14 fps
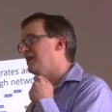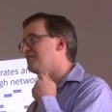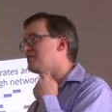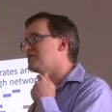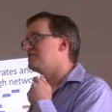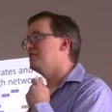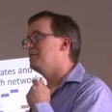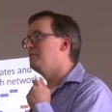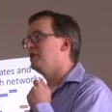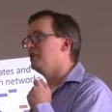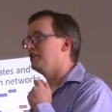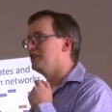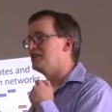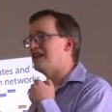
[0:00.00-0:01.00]
gives us the
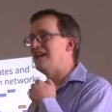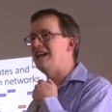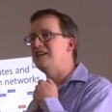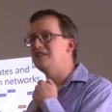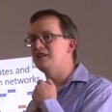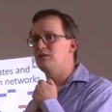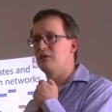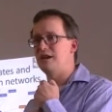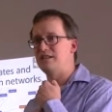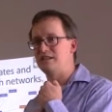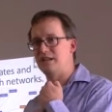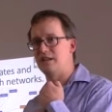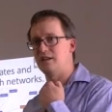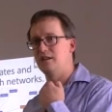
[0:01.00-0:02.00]
ability to integrate
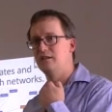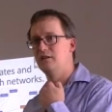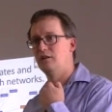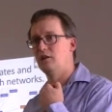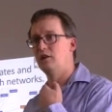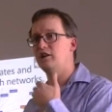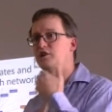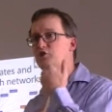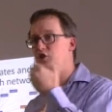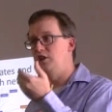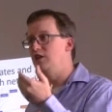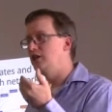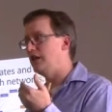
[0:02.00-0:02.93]
data on a gene